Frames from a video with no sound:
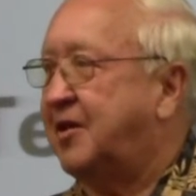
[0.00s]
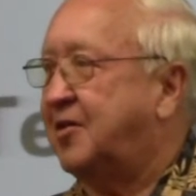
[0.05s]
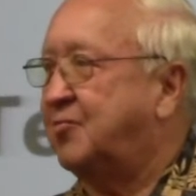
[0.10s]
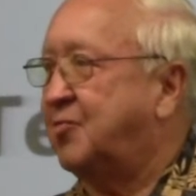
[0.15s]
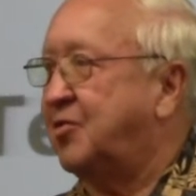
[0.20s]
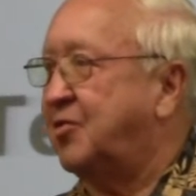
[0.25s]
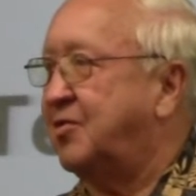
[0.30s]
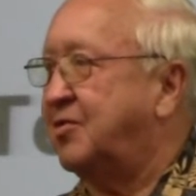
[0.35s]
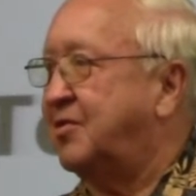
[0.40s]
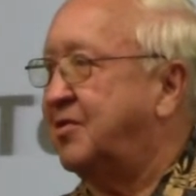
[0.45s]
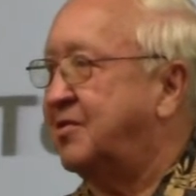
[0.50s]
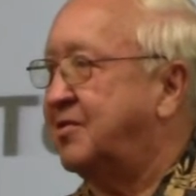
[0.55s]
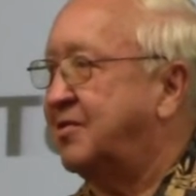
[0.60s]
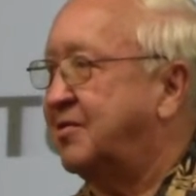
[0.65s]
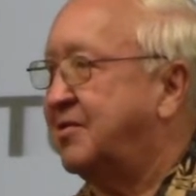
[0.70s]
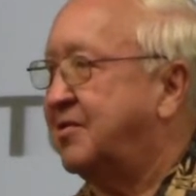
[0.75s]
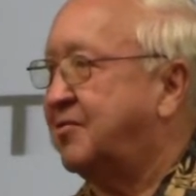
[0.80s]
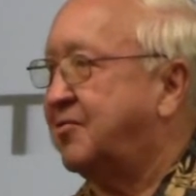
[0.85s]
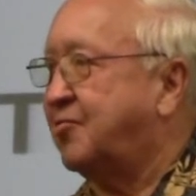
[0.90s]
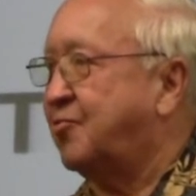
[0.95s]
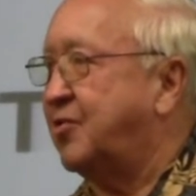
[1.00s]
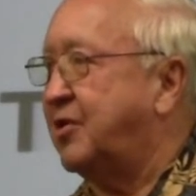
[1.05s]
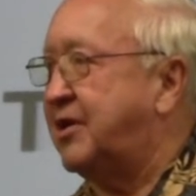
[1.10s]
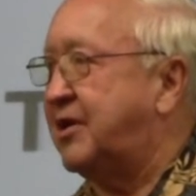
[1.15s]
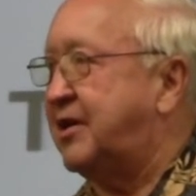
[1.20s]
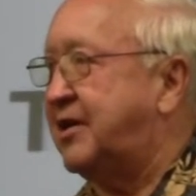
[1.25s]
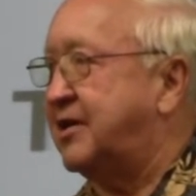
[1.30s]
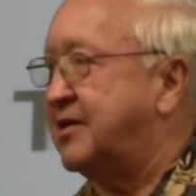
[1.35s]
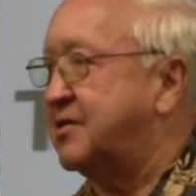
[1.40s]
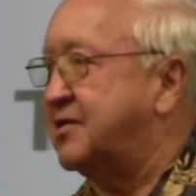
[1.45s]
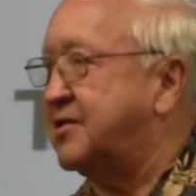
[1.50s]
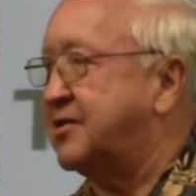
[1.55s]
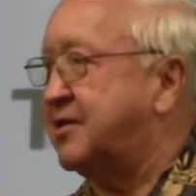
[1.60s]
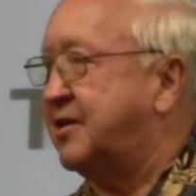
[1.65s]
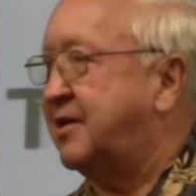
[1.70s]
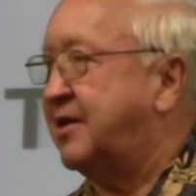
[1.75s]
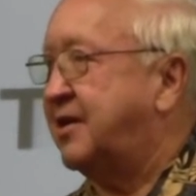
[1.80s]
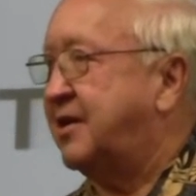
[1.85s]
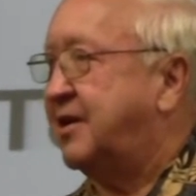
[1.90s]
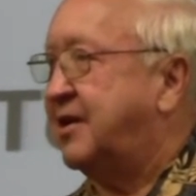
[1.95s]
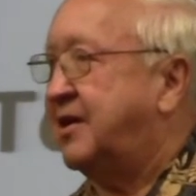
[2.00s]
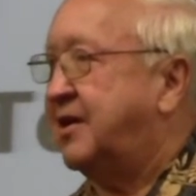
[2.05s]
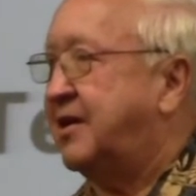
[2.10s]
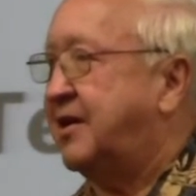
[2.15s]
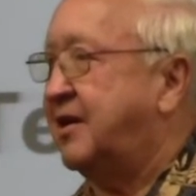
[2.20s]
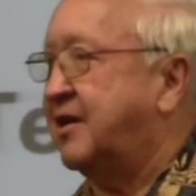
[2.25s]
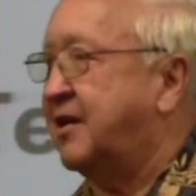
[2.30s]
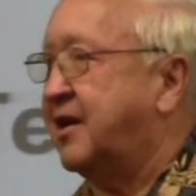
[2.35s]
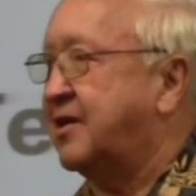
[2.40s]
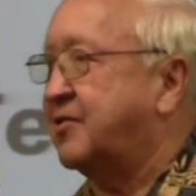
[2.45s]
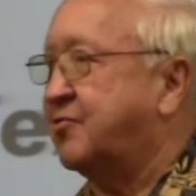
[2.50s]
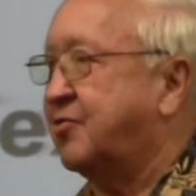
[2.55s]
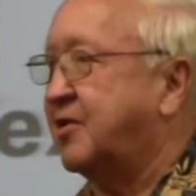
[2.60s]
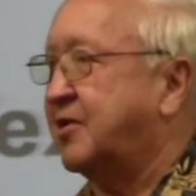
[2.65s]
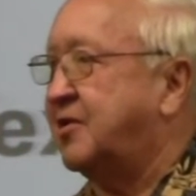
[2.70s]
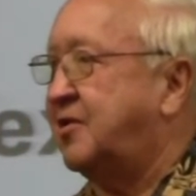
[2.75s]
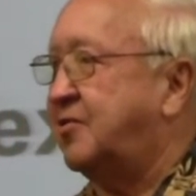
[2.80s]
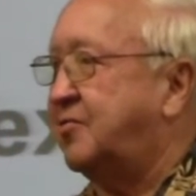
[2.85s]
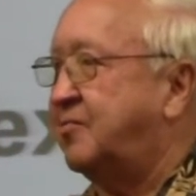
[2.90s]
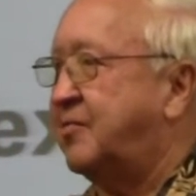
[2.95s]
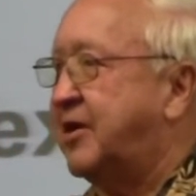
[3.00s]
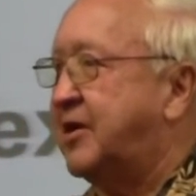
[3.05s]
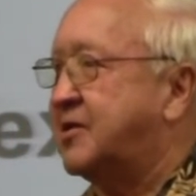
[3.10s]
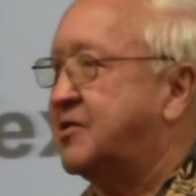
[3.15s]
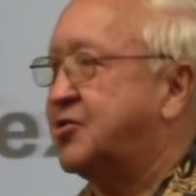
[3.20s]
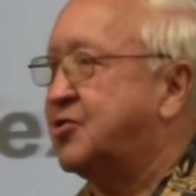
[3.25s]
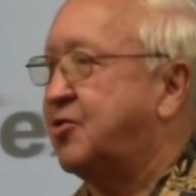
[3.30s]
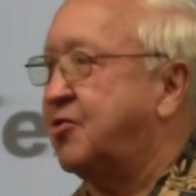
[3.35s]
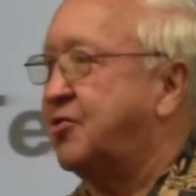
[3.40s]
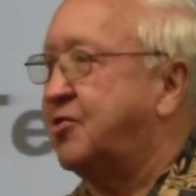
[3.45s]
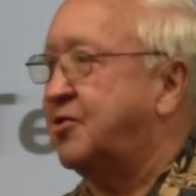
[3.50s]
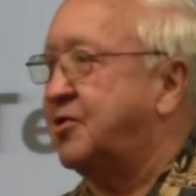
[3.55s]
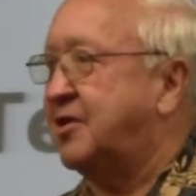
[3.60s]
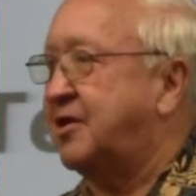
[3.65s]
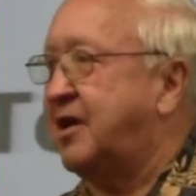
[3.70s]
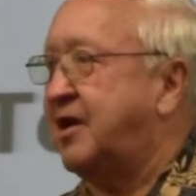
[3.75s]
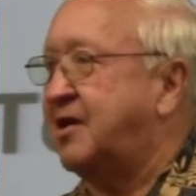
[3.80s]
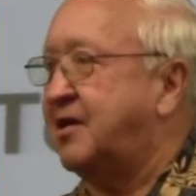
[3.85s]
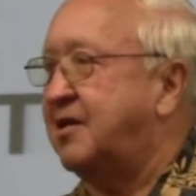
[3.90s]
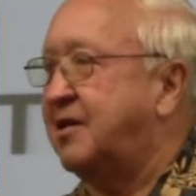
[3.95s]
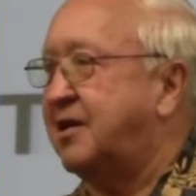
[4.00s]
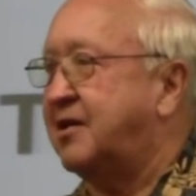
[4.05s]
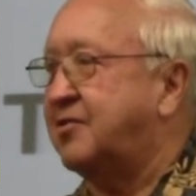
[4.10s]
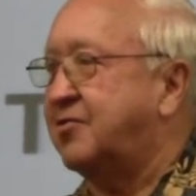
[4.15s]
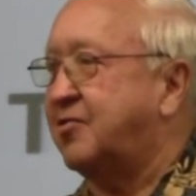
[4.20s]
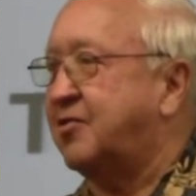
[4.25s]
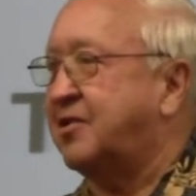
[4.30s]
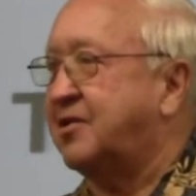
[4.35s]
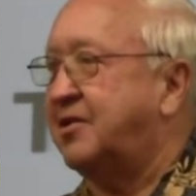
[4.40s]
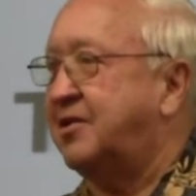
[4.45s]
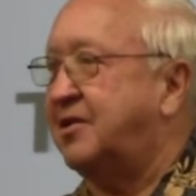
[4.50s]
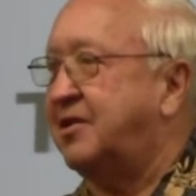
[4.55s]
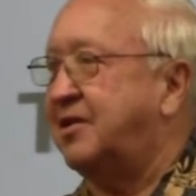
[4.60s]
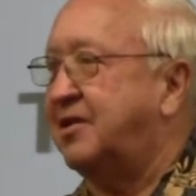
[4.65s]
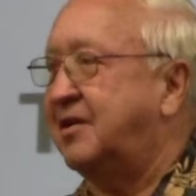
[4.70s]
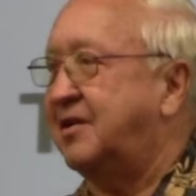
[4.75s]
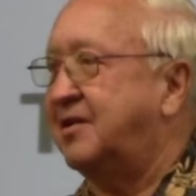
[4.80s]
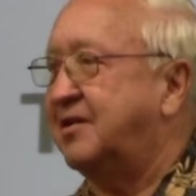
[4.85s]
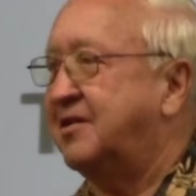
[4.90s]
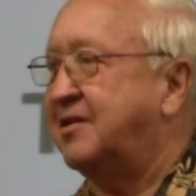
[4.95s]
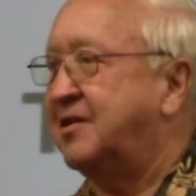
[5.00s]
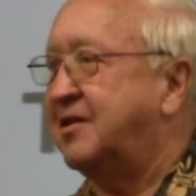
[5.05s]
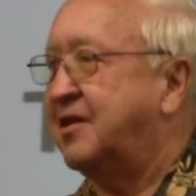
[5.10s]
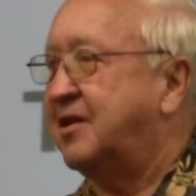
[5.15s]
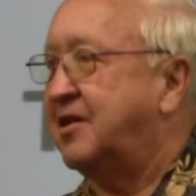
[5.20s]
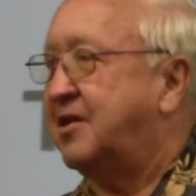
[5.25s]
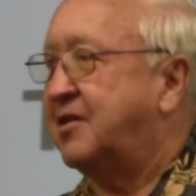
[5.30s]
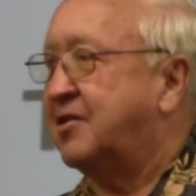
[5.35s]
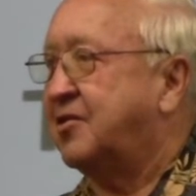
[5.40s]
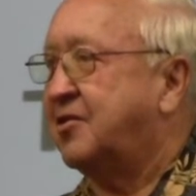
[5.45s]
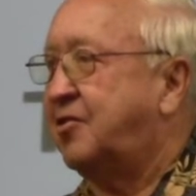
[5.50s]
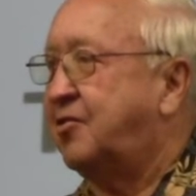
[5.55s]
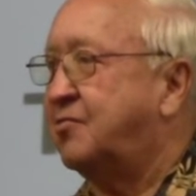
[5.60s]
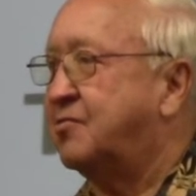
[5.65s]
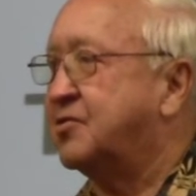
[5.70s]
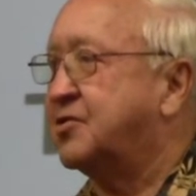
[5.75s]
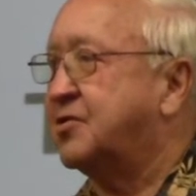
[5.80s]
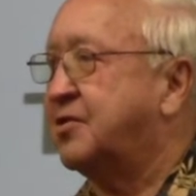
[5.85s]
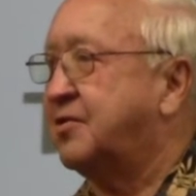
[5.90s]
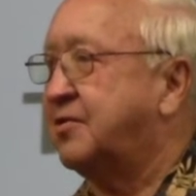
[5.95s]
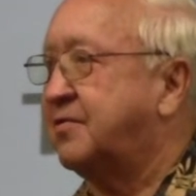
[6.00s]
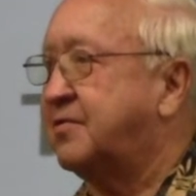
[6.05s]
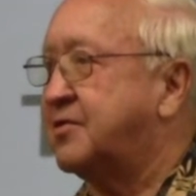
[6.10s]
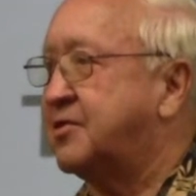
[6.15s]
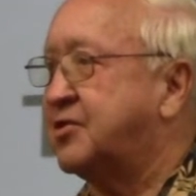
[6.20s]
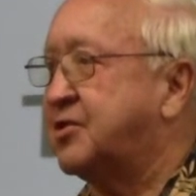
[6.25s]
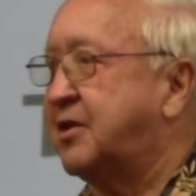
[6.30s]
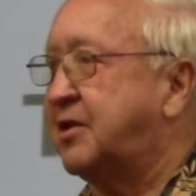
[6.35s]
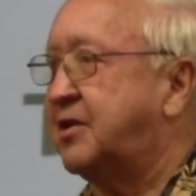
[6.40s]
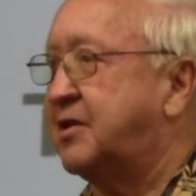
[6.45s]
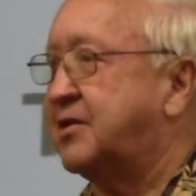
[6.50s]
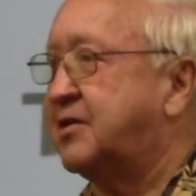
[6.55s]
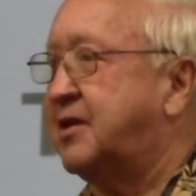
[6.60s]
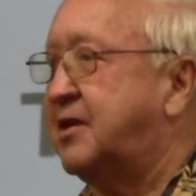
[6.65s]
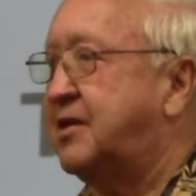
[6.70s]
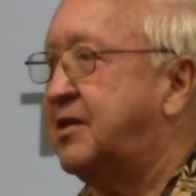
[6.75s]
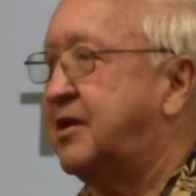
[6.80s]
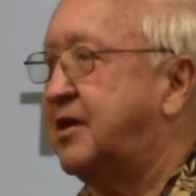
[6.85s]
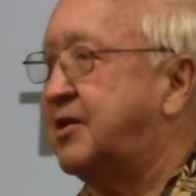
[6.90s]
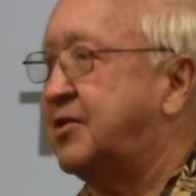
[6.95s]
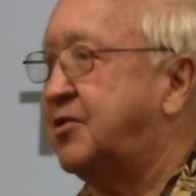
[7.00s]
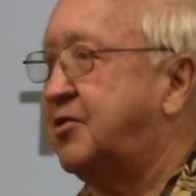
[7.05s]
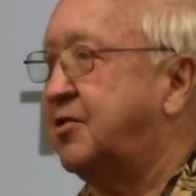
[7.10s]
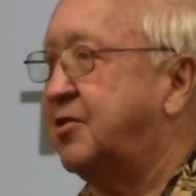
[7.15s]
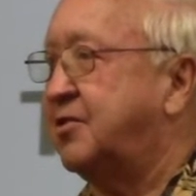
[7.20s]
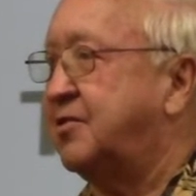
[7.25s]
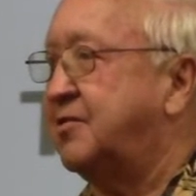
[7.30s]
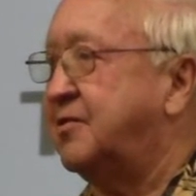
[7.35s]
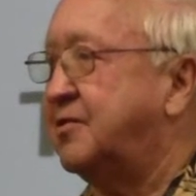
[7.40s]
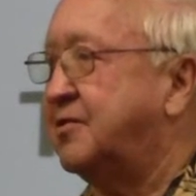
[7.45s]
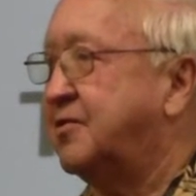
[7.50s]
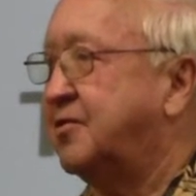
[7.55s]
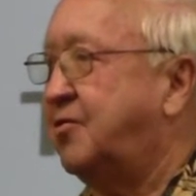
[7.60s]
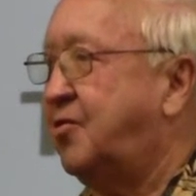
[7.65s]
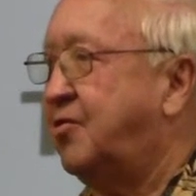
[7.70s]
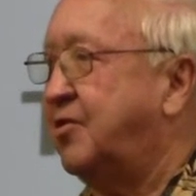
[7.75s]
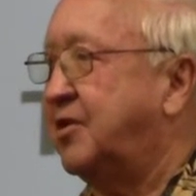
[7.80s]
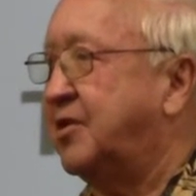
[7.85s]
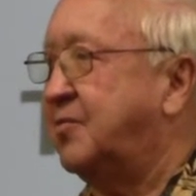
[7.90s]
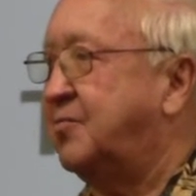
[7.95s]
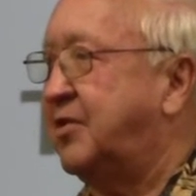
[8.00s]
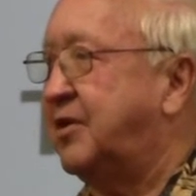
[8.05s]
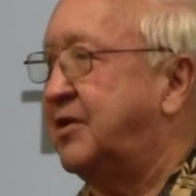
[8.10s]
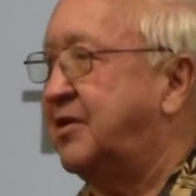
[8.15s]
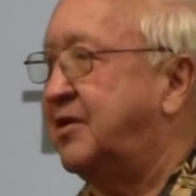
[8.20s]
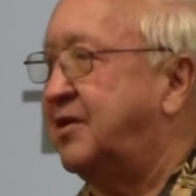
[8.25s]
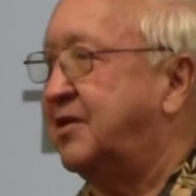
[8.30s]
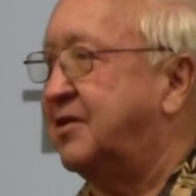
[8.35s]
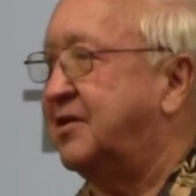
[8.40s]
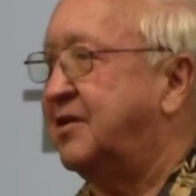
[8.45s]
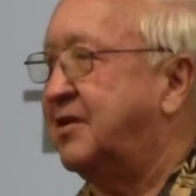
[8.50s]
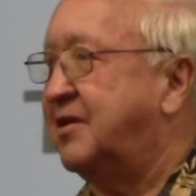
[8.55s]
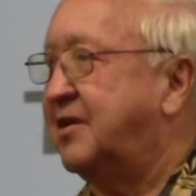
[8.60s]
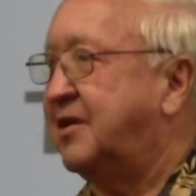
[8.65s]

Number 3 is electrical. Make sure you've got electrical close to the facility that you're going to build.